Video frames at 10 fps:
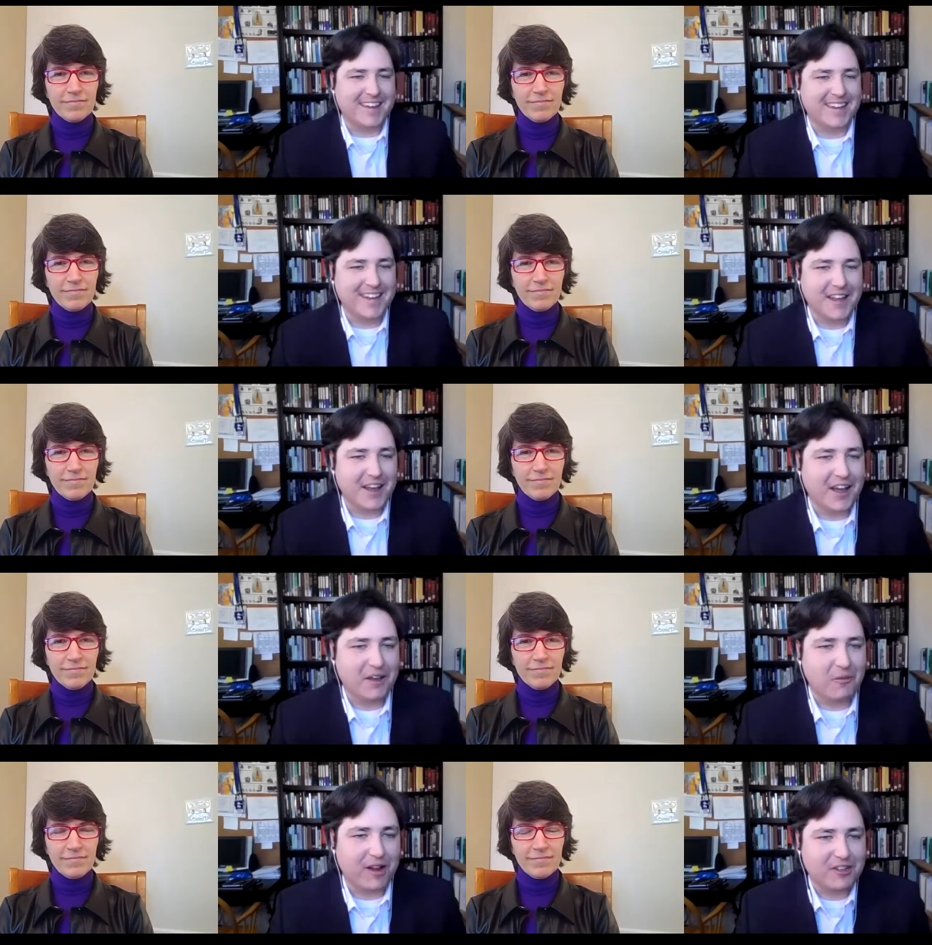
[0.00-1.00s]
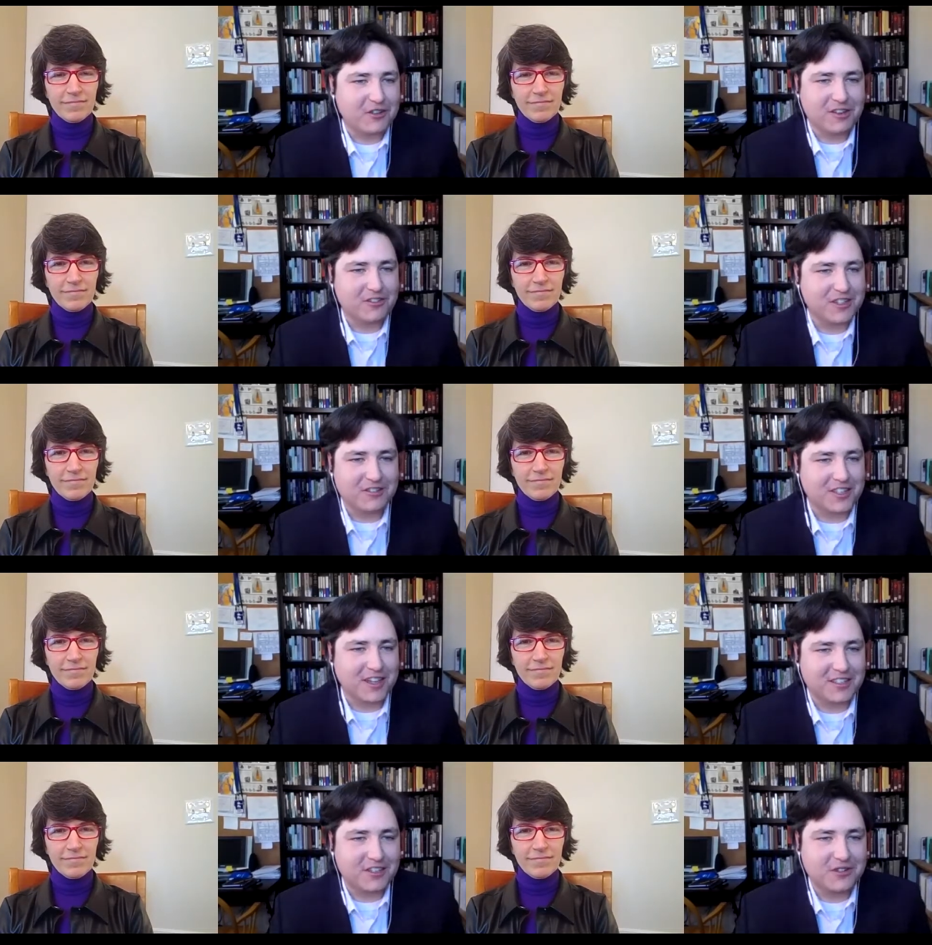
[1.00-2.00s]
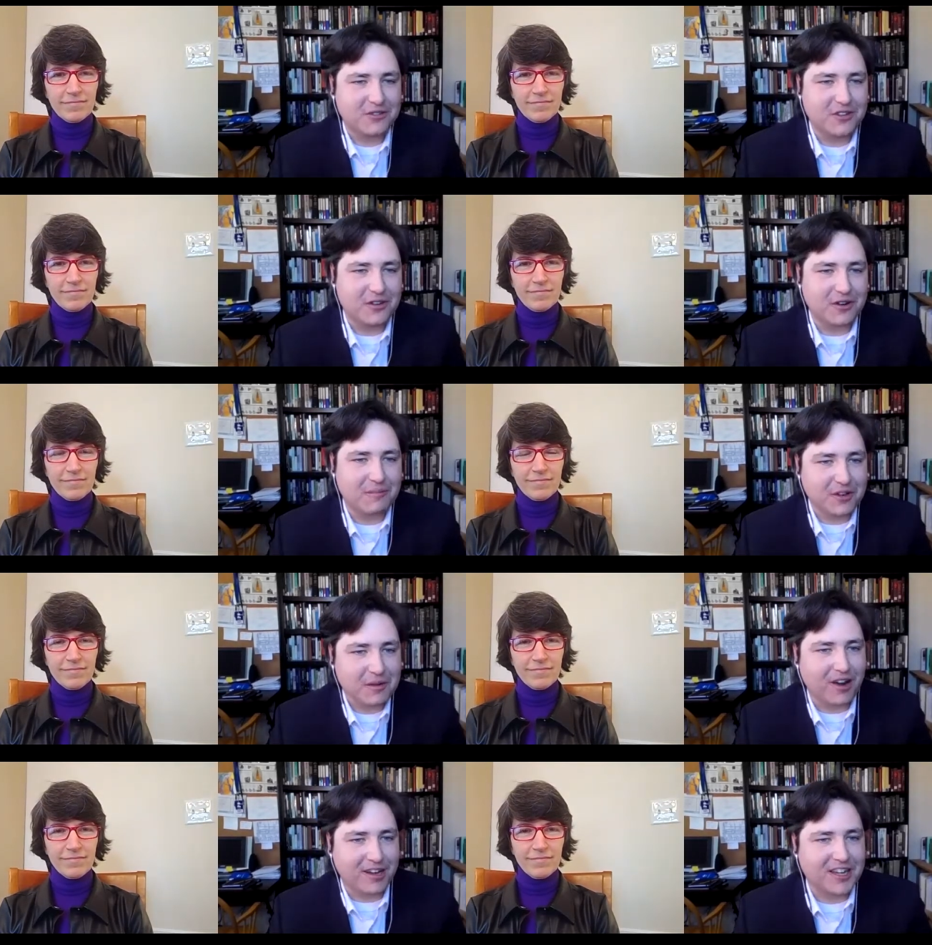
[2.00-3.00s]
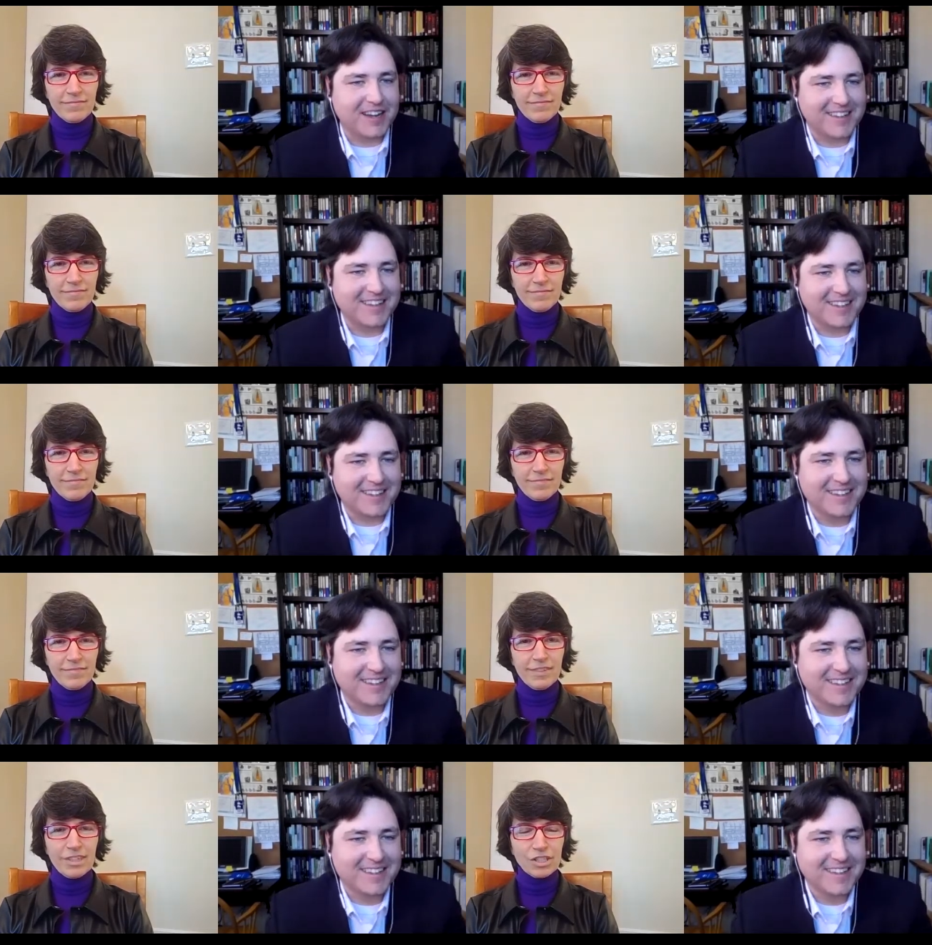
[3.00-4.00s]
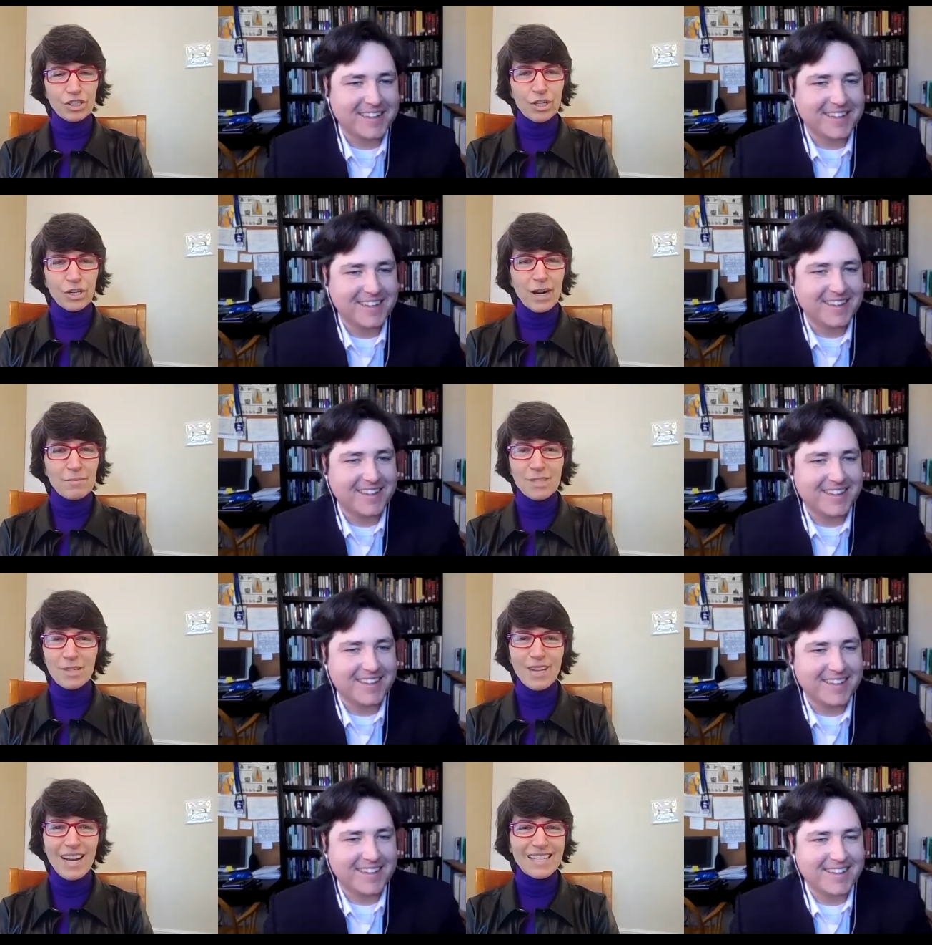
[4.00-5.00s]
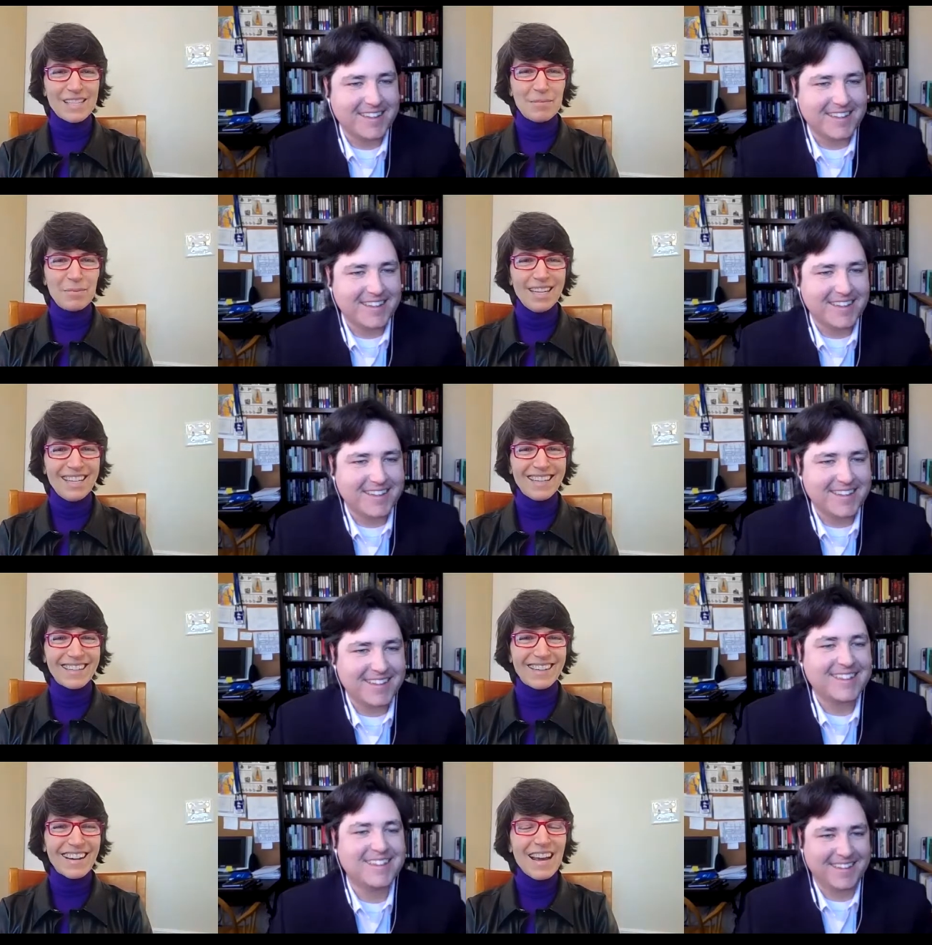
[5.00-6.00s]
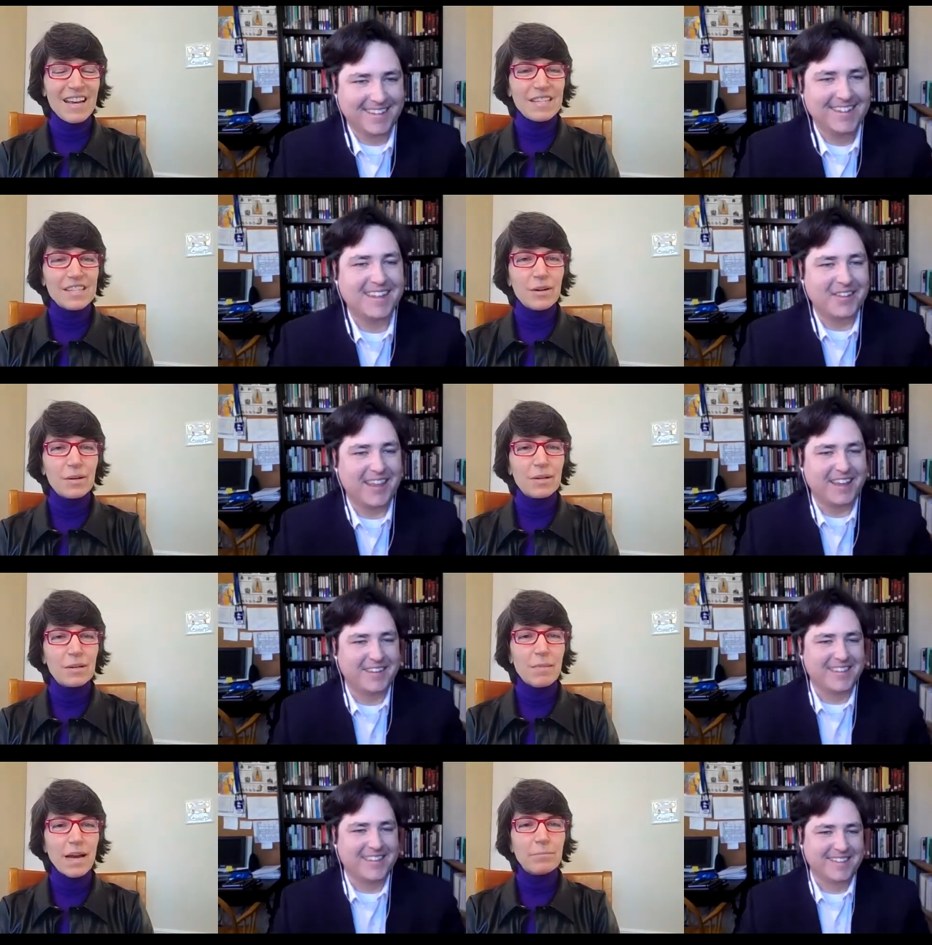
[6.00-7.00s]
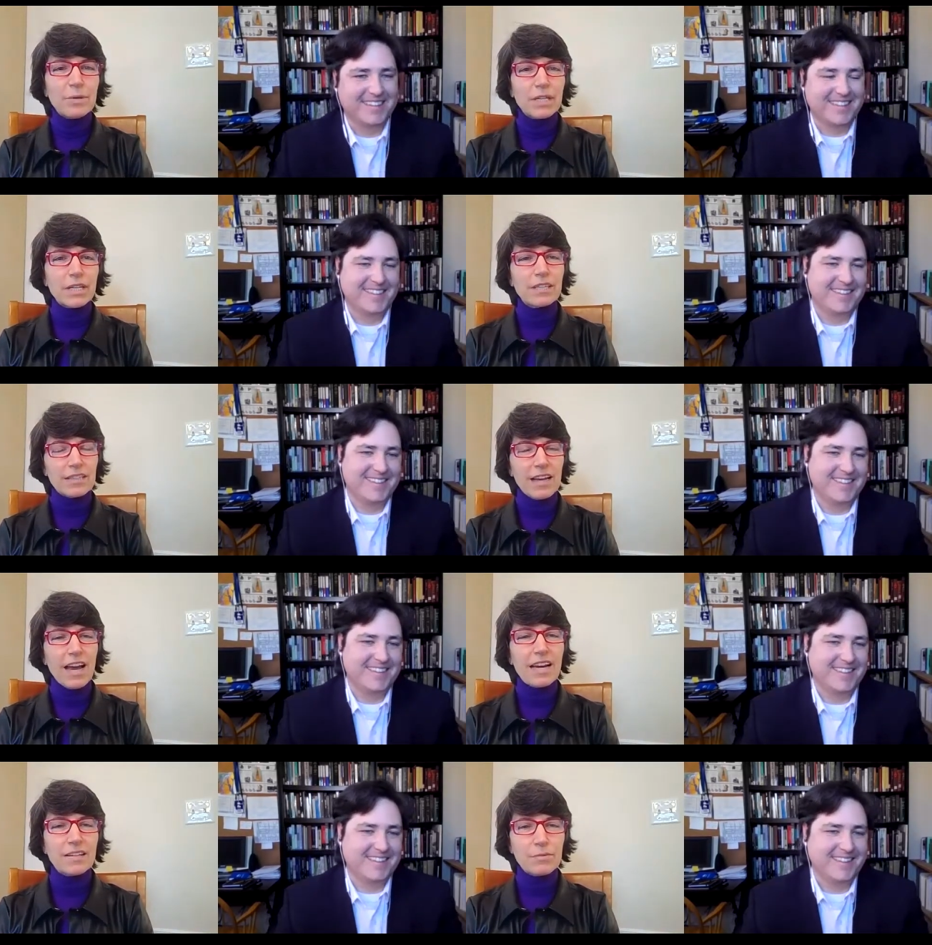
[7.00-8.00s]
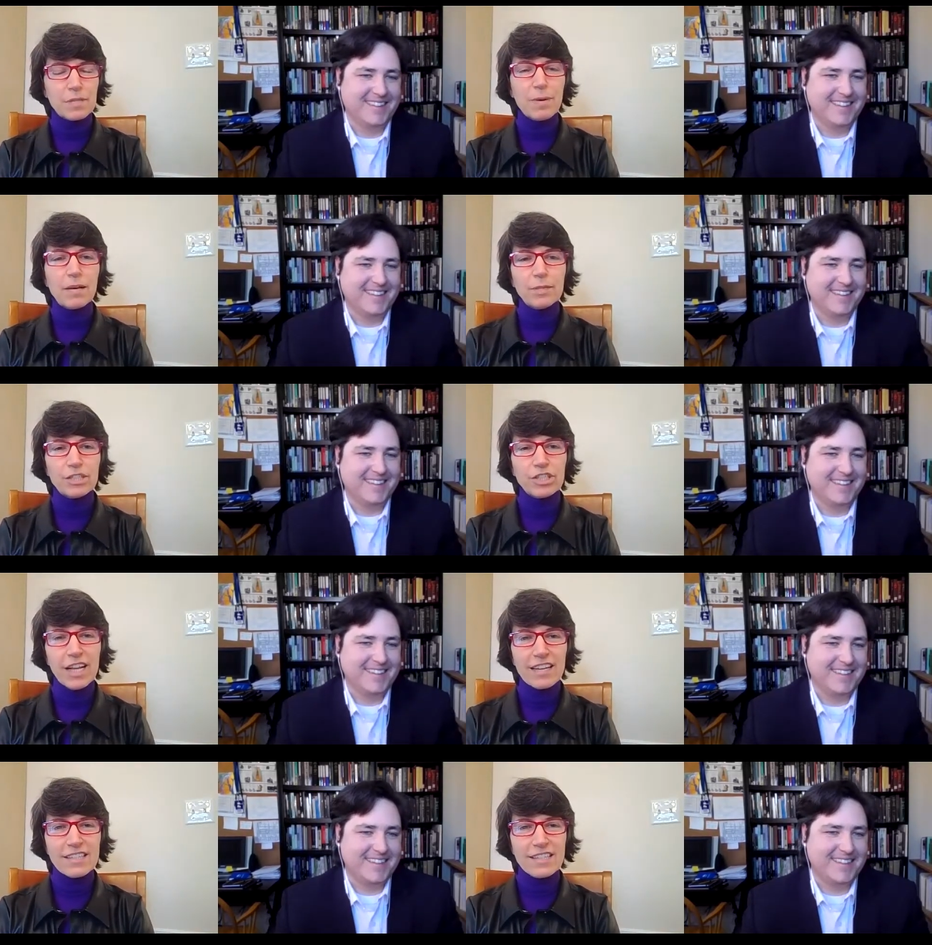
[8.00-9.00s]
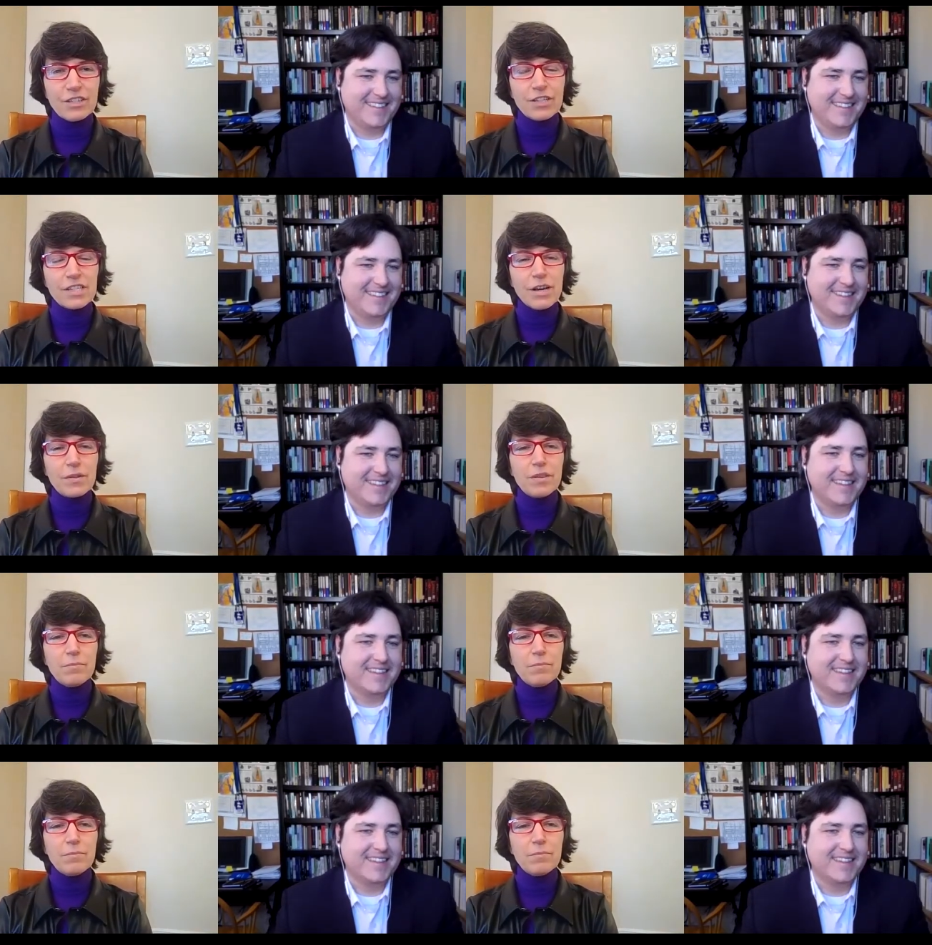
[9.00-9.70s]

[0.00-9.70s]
Speaker 1: And uh, why don't you introduce us to your book project?
Speaker 2: Sure, I'm so glad to be here. So oh, my book uh, was published last year. It's called The